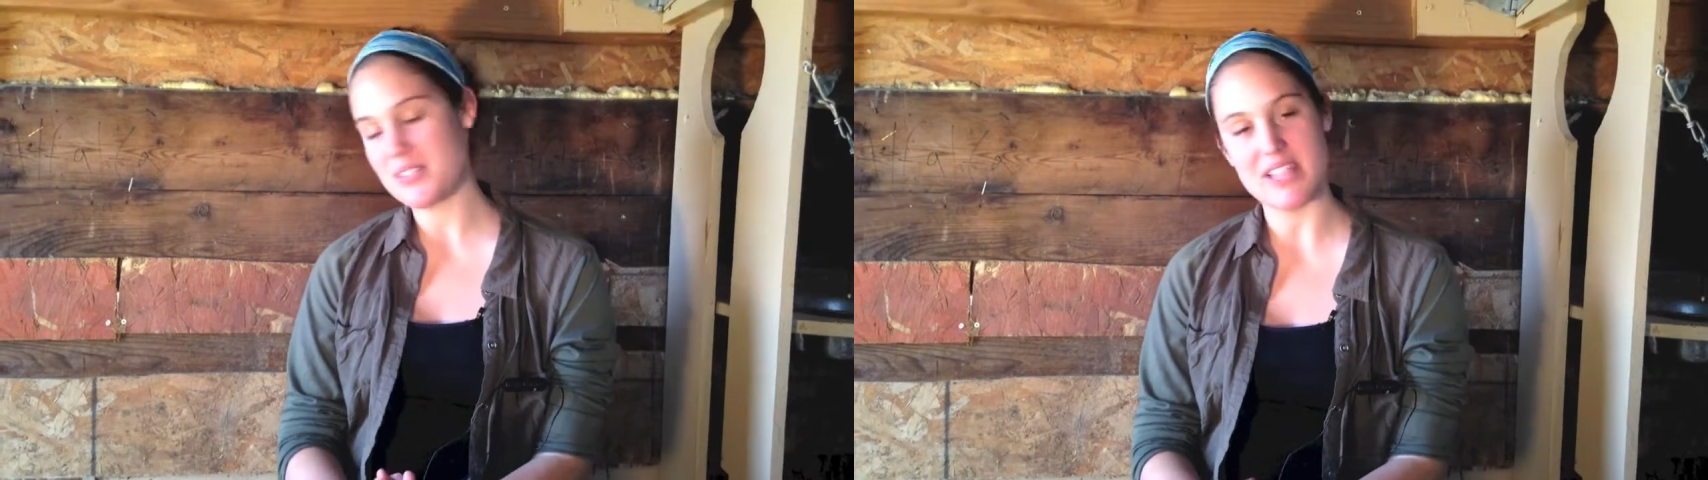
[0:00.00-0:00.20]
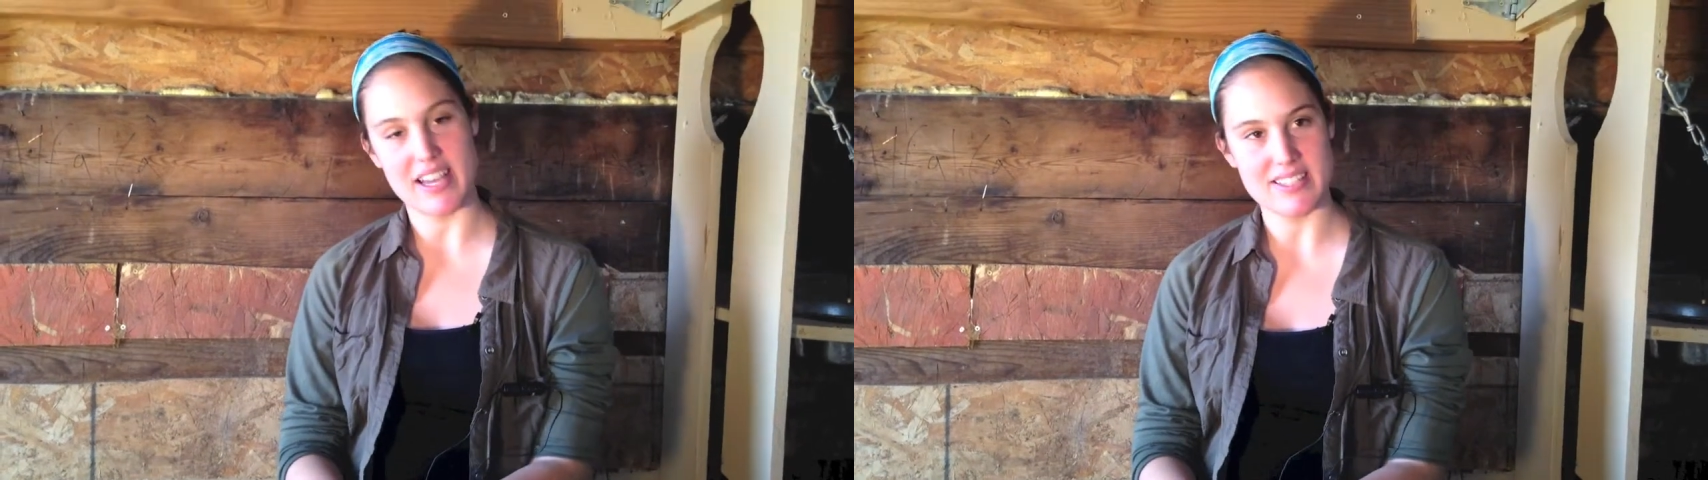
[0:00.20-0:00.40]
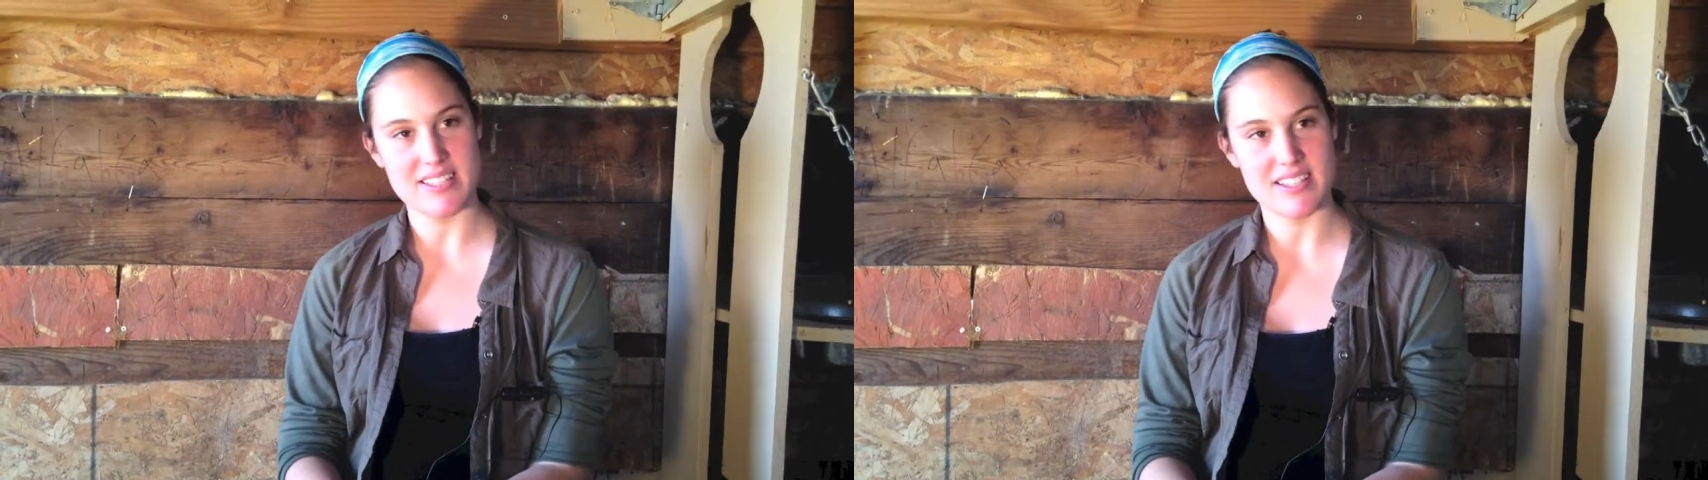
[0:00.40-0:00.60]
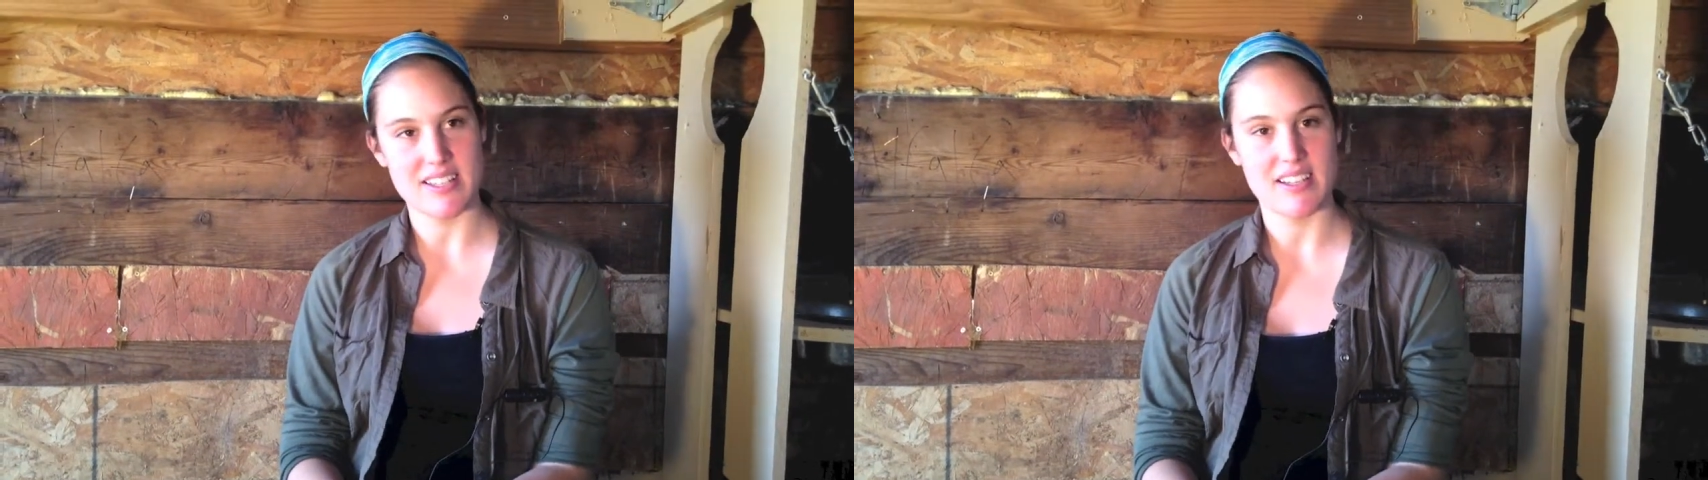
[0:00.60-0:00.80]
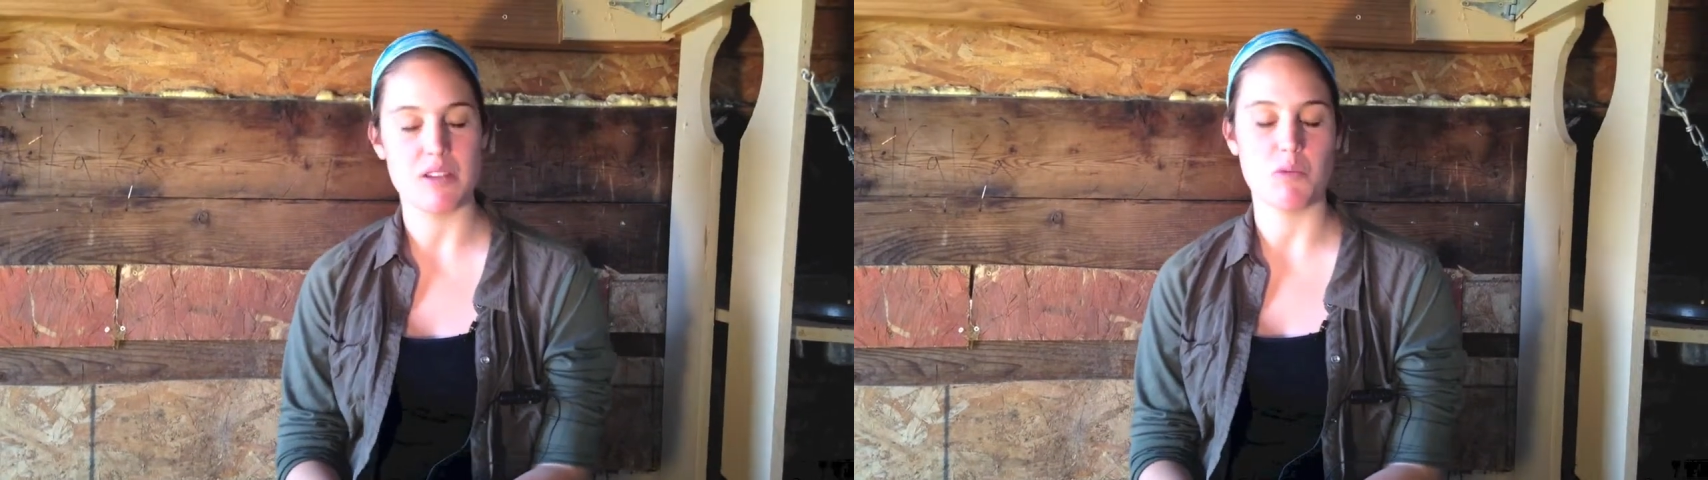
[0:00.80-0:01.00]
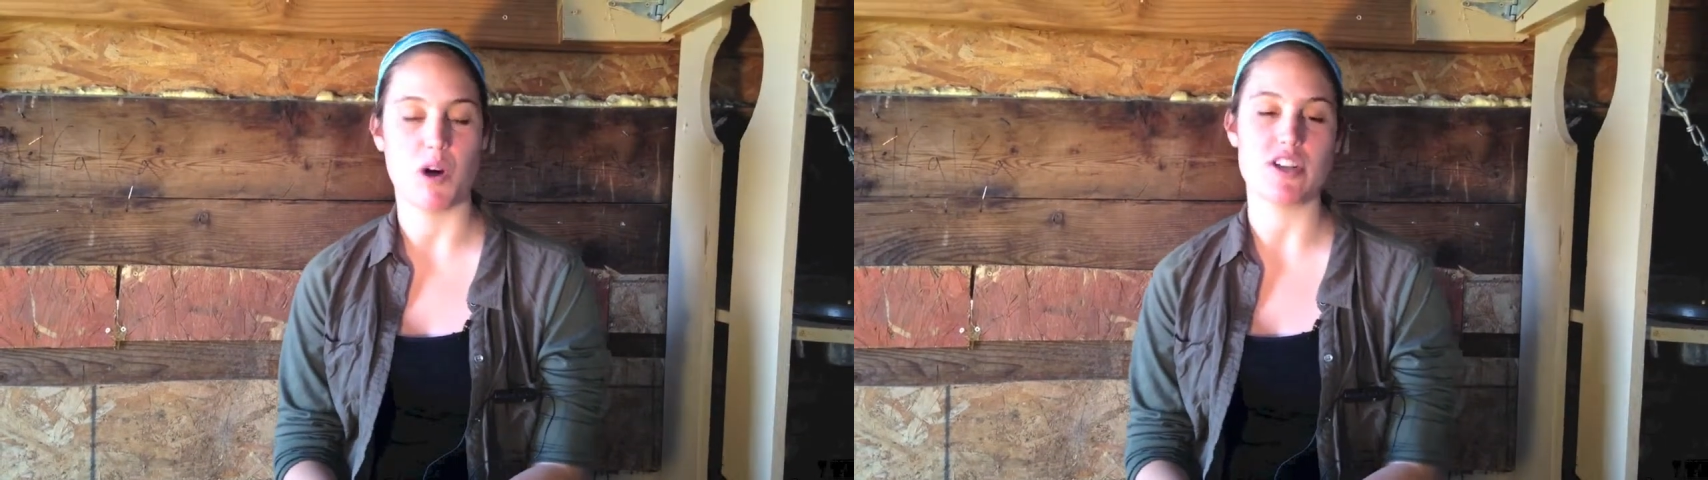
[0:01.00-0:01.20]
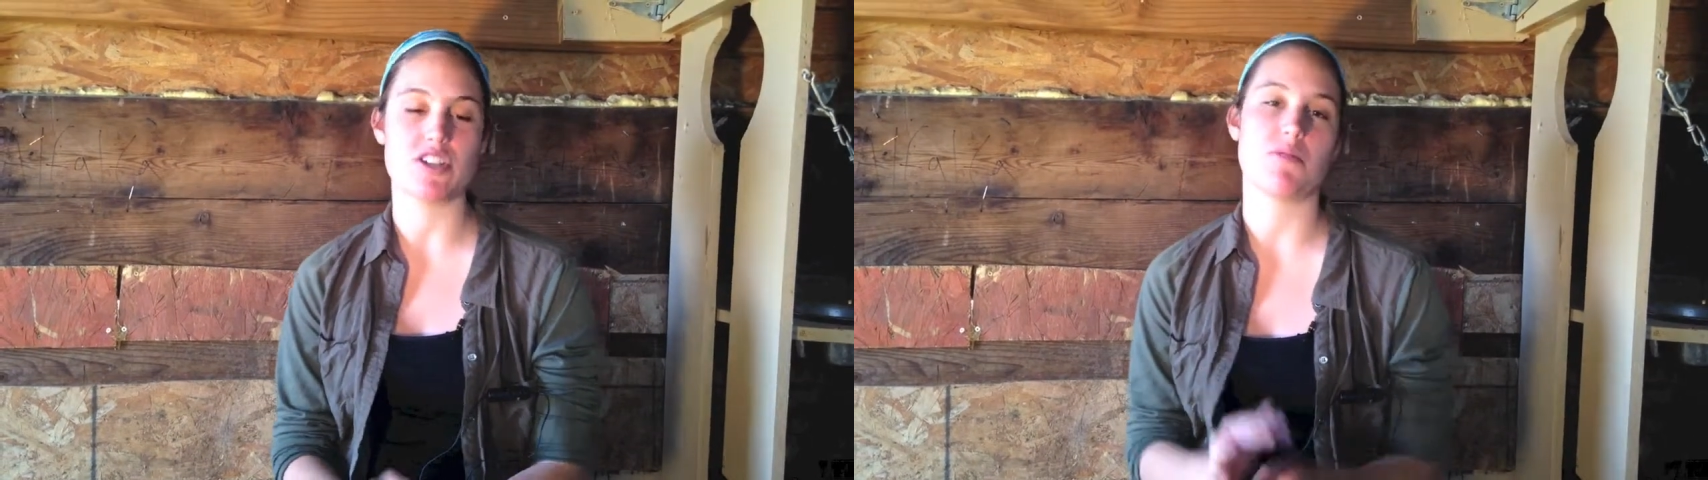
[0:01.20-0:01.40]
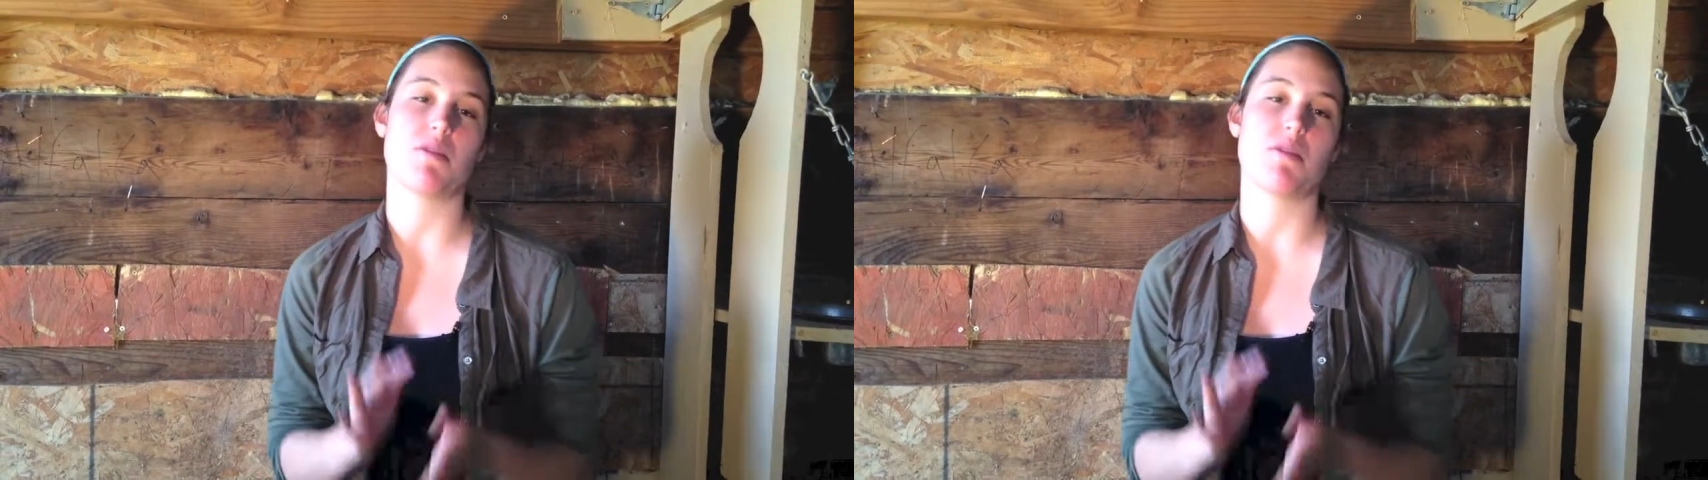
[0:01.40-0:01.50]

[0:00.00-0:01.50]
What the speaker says: test and wash,